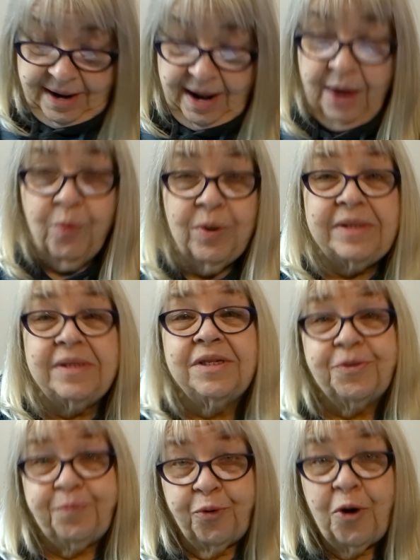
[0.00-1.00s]
I was
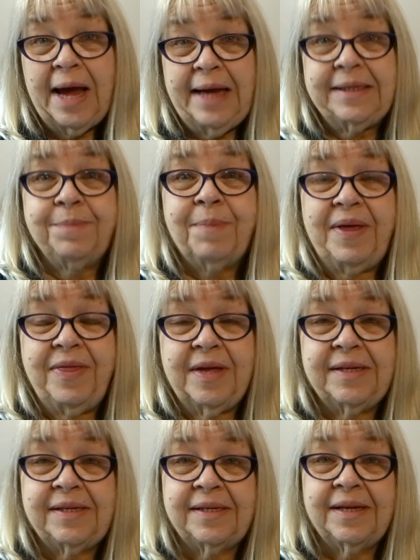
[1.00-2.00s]
surprised by
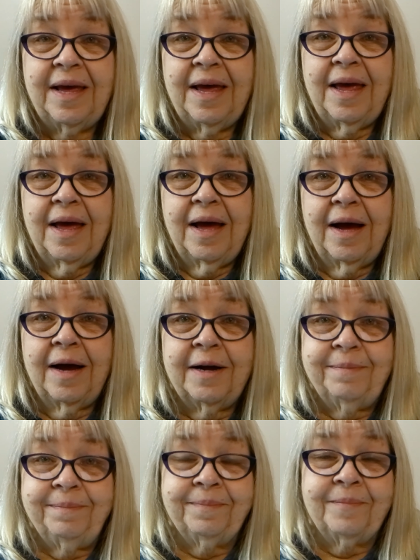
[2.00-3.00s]
this.
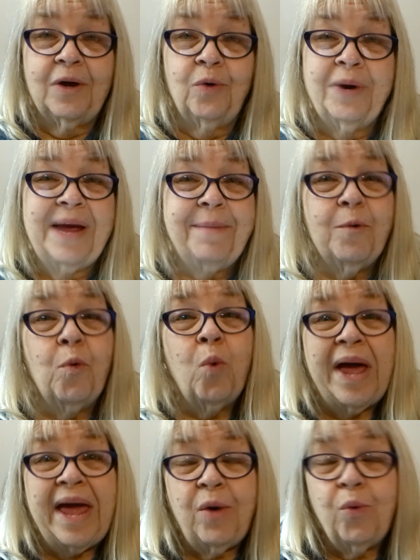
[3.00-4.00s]
When I
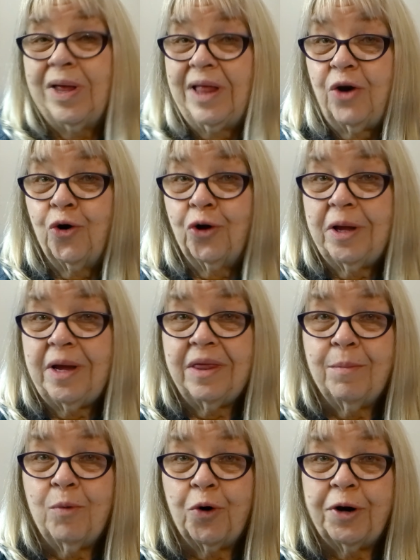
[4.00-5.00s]
weigh really early in
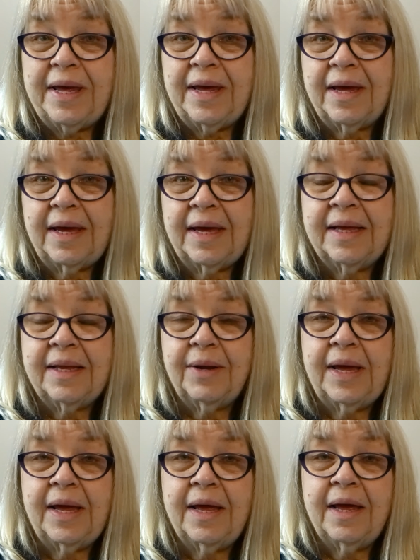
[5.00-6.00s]
the morning, it
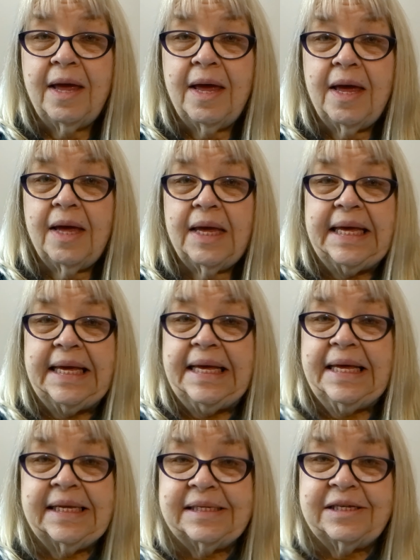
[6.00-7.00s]

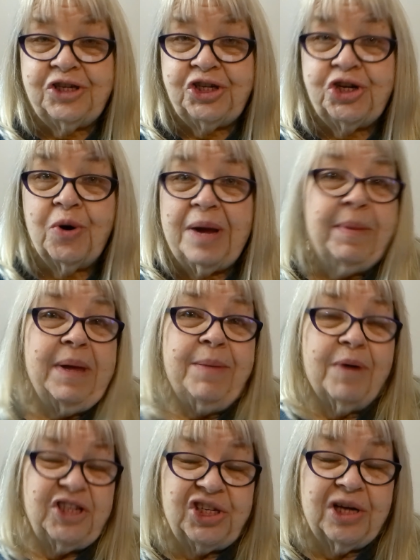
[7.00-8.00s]
isn't showing me
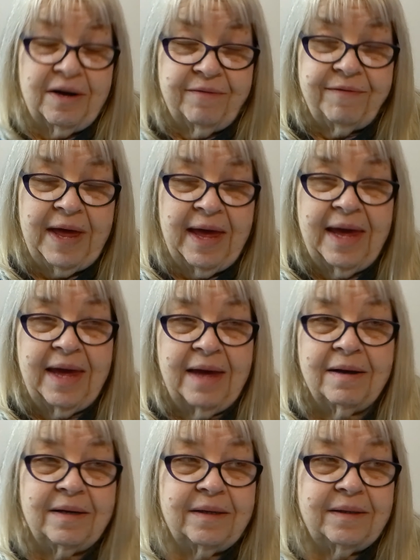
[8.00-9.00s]
much of
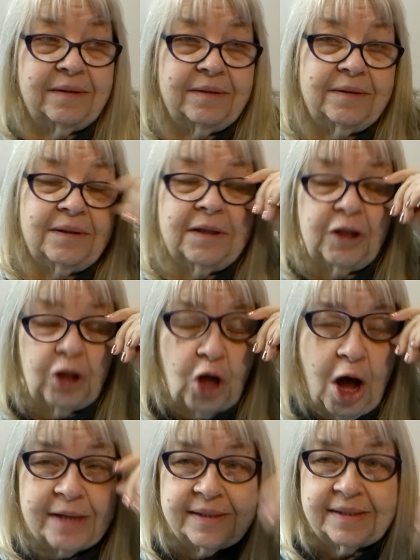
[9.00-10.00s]
a
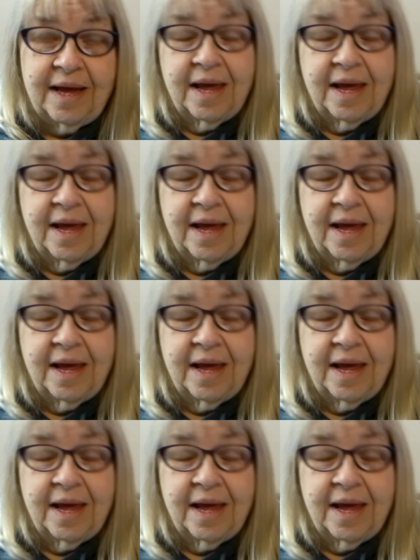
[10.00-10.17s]
loss.